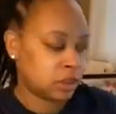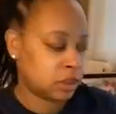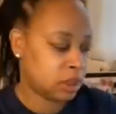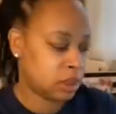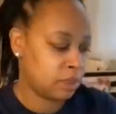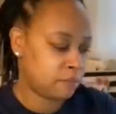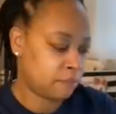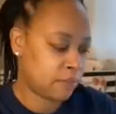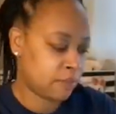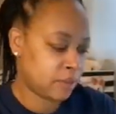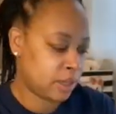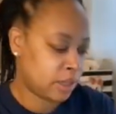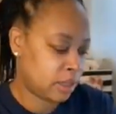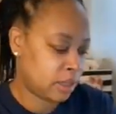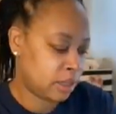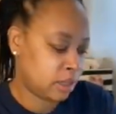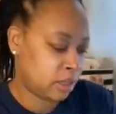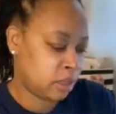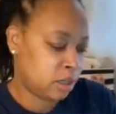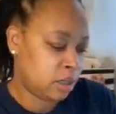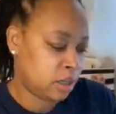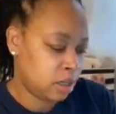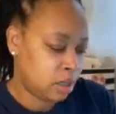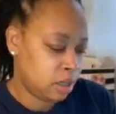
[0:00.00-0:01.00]
and
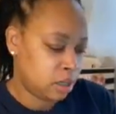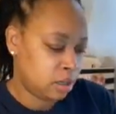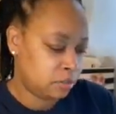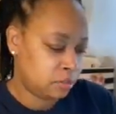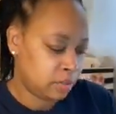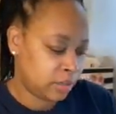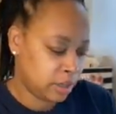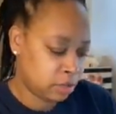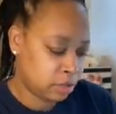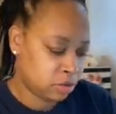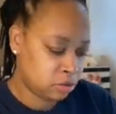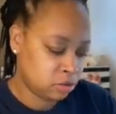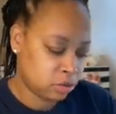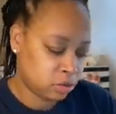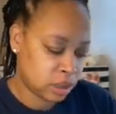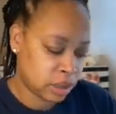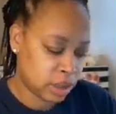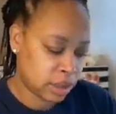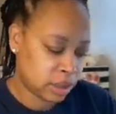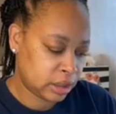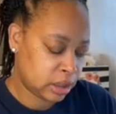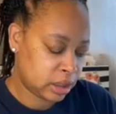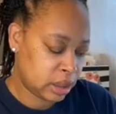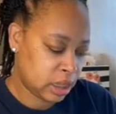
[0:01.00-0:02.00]
my notes
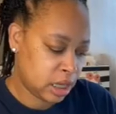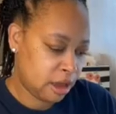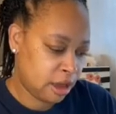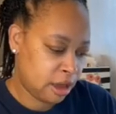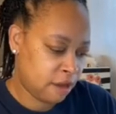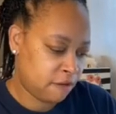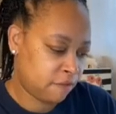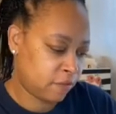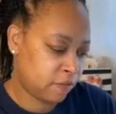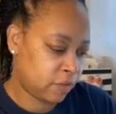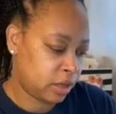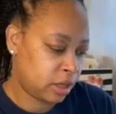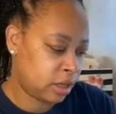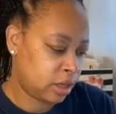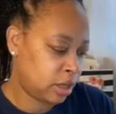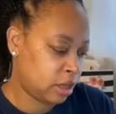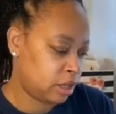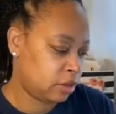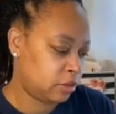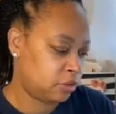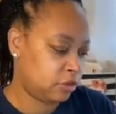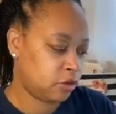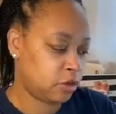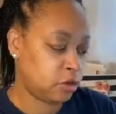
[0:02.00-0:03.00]
actually have
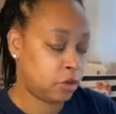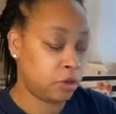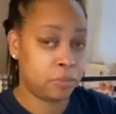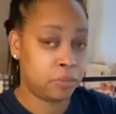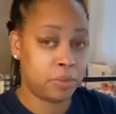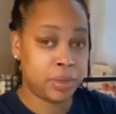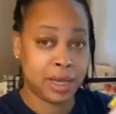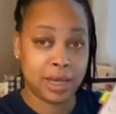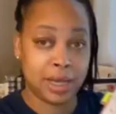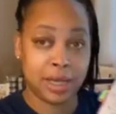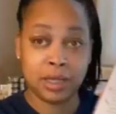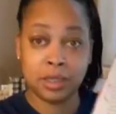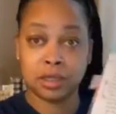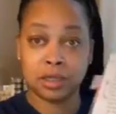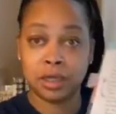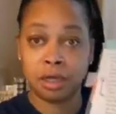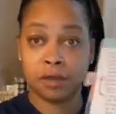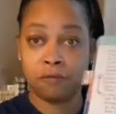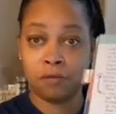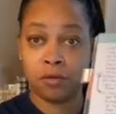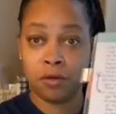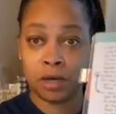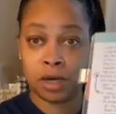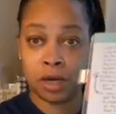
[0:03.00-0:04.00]
a third page. So I
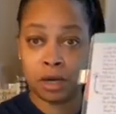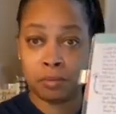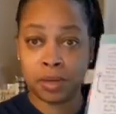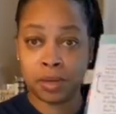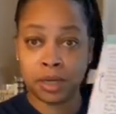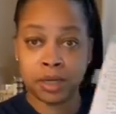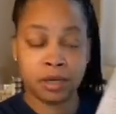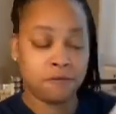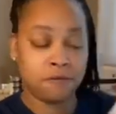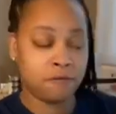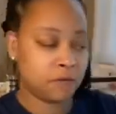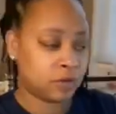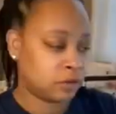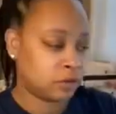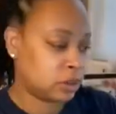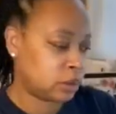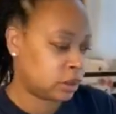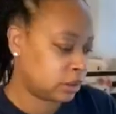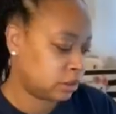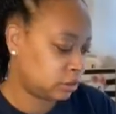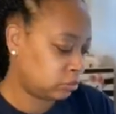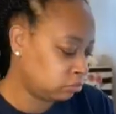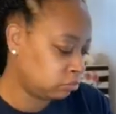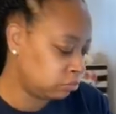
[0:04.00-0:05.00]
wrote out my devotion